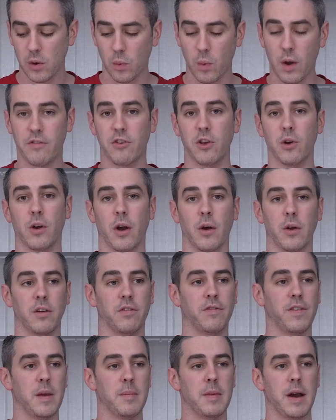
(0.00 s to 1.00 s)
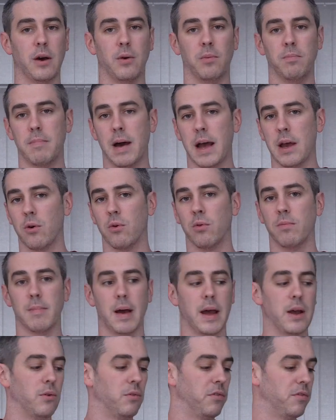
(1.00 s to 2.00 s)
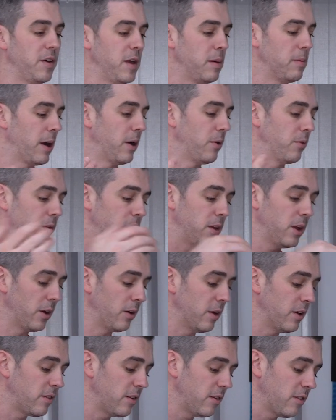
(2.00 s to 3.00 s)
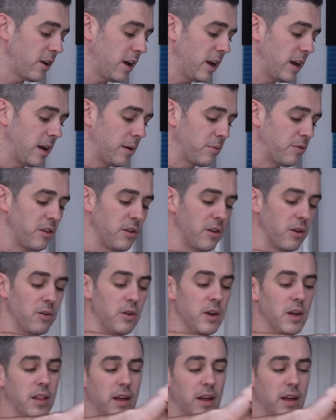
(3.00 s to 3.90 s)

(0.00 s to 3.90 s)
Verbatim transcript: Whether you're going female, male, male, female, it's entirely up to you.